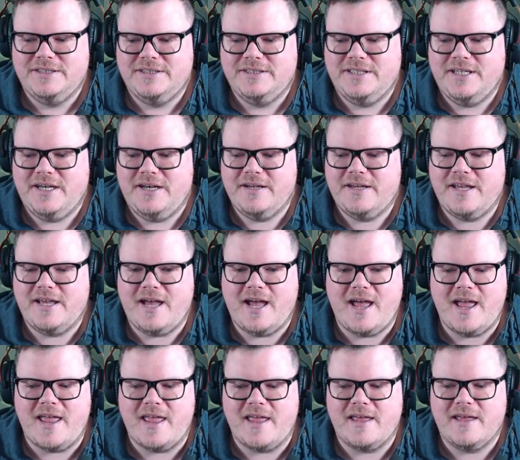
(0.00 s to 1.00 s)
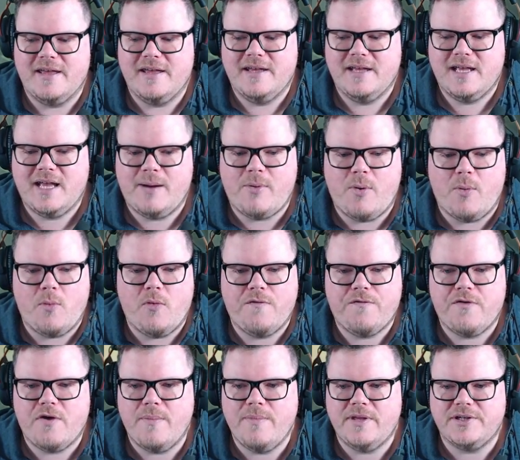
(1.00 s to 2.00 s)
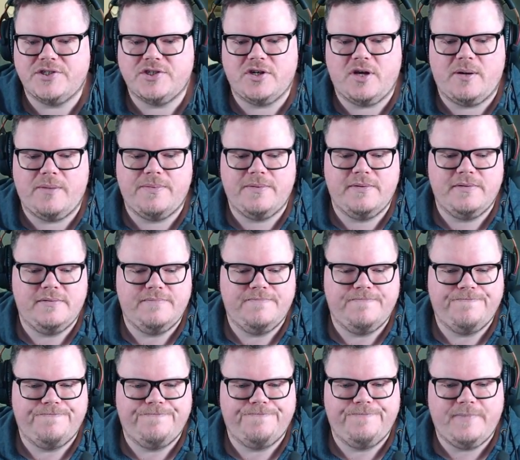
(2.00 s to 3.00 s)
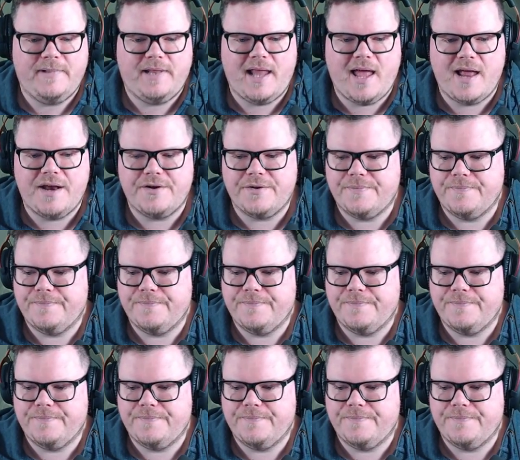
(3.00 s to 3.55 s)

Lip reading: Okay. Come on, from the top. Land.